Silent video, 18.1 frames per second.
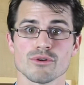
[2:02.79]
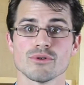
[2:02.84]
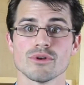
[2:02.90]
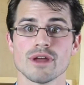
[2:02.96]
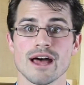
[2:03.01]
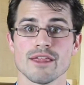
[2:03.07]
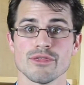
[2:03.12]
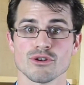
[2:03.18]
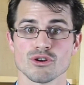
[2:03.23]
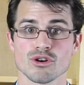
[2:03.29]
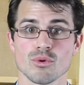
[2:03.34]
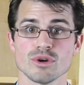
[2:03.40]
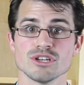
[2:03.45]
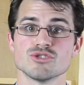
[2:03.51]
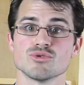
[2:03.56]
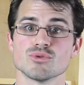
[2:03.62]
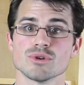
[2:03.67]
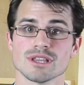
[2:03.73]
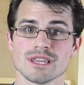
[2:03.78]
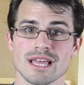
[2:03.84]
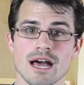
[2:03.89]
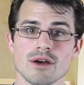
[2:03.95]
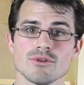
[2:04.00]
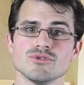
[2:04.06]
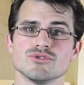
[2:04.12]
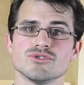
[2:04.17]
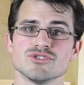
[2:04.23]
or not they're going to allow
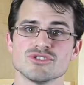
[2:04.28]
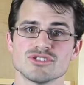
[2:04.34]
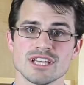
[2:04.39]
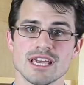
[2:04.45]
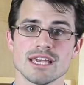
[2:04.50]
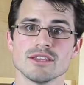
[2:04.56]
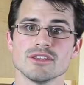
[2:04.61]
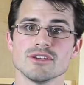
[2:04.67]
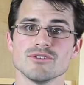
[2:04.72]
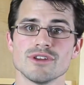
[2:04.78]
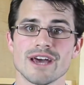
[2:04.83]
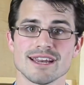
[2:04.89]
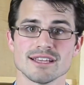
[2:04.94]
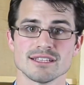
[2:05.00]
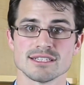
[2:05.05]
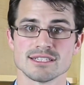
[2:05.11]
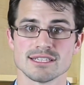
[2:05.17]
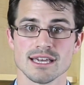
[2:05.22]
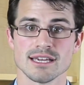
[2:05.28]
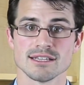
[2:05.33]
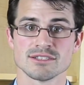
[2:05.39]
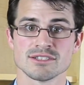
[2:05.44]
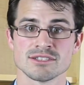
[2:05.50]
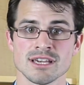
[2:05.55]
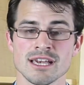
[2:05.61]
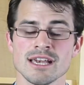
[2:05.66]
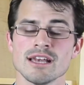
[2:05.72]
you to stay in the United
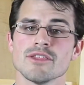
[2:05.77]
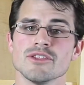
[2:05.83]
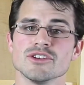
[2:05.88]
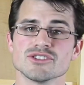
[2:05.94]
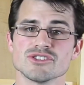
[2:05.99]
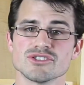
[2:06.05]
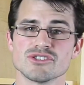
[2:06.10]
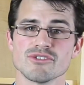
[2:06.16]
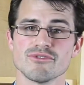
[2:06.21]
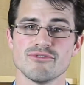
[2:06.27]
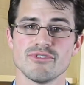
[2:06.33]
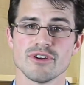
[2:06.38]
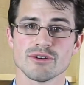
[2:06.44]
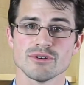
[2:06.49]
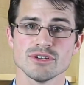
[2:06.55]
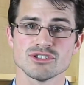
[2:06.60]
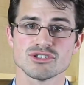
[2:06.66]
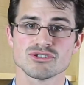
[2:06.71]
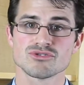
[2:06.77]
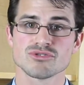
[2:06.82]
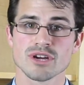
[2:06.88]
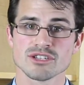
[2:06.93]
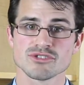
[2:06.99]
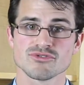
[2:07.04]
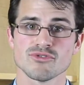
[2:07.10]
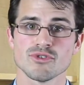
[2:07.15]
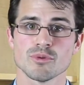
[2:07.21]
States. This is a very
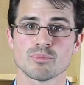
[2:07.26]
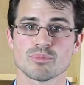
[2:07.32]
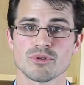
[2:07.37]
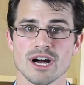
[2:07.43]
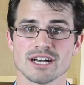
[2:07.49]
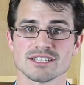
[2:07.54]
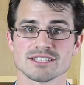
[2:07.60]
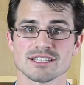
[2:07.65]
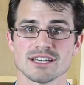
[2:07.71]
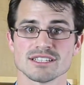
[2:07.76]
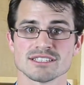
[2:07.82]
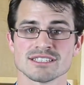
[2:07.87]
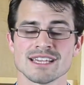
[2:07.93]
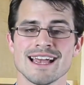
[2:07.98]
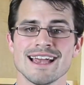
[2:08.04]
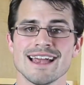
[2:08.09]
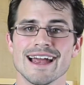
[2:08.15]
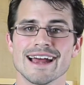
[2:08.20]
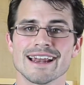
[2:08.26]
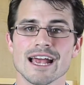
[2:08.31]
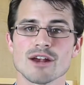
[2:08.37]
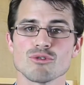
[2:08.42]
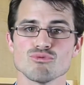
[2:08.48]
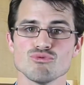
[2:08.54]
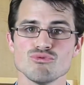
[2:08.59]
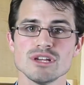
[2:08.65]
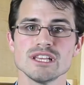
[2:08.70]
stressful process, and I
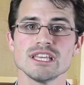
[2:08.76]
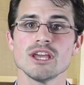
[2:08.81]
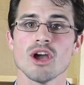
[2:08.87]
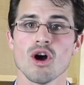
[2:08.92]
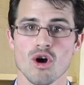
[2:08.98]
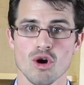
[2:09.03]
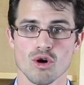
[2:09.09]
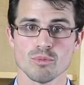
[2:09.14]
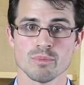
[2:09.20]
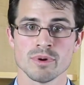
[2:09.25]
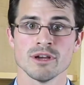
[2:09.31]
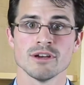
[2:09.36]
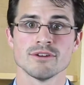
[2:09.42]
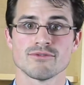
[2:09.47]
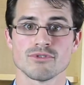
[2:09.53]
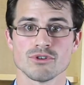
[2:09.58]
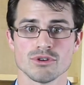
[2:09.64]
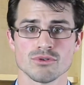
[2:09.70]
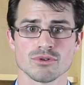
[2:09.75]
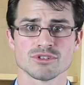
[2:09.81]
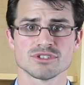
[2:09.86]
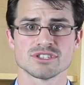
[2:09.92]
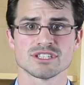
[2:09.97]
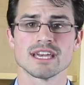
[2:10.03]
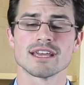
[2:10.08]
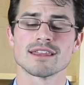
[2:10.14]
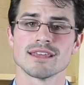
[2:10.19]
really hope for your
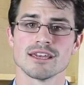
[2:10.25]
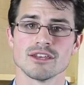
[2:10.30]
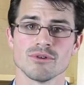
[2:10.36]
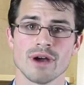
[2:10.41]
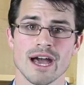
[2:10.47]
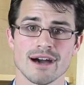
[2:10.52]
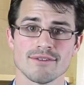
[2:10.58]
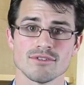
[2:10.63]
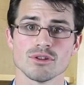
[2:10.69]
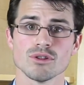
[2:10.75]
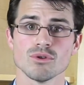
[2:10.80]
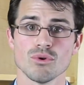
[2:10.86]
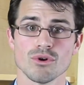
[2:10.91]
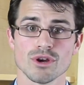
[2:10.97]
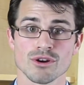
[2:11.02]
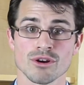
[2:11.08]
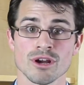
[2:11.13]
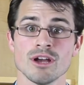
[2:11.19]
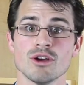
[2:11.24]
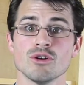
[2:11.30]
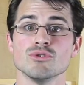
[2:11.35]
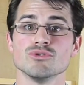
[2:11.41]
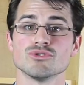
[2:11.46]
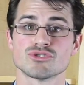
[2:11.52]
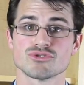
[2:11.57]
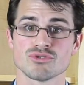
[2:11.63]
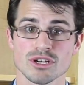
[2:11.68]
sake that you have a lawyer
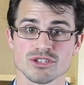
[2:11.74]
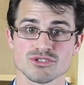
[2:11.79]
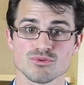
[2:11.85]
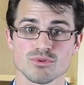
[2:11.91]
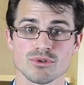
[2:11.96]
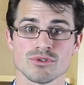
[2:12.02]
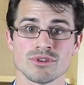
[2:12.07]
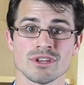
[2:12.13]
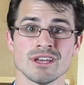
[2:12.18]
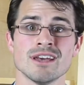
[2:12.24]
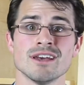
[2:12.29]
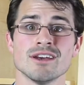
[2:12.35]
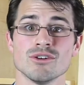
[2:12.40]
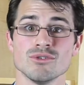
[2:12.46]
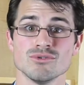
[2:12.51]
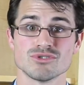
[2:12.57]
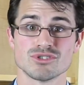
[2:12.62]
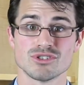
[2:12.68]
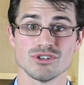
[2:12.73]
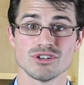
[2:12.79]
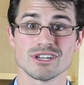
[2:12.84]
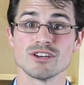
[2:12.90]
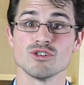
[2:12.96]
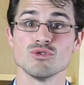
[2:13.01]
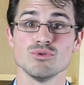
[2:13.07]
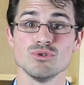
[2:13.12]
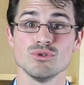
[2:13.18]
who's trustworthy, who's good,
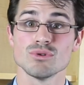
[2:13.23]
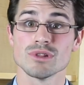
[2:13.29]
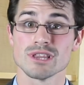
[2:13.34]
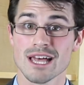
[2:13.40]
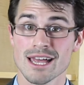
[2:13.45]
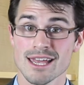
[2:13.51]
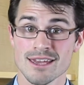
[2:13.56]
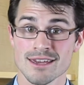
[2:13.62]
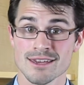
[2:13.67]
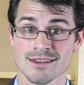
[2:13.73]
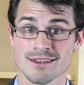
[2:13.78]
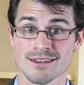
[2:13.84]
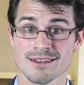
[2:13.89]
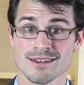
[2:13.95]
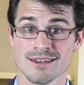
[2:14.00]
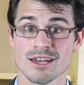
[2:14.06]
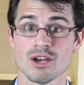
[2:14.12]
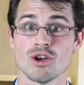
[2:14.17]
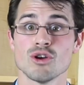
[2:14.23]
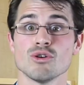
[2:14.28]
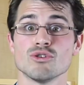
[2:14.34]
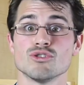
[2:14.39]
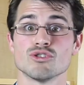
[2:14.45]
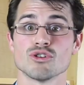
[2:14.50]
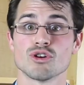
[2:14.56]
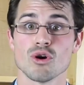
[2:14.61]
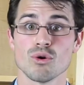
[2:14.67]
and who you like
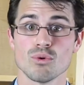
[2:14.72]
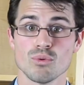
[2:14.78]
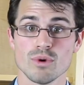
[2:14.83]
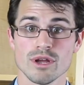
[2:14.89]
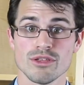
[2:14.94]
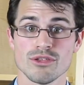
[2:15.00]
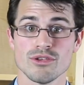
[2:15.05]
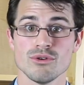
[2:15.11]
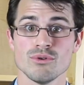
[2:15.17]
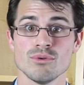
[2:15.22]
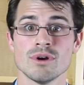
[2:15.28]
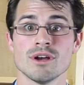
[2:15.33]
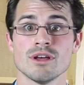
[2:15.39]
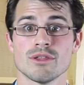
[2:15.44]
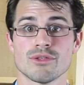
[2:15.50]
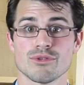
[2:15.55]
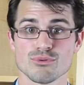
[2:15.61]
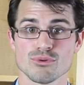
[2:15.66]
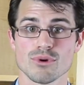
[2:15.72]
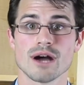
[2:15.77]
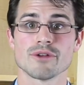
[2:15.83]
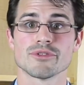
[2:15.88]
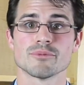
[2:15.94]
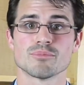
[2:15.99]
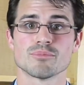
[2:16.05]
to go with you throughout the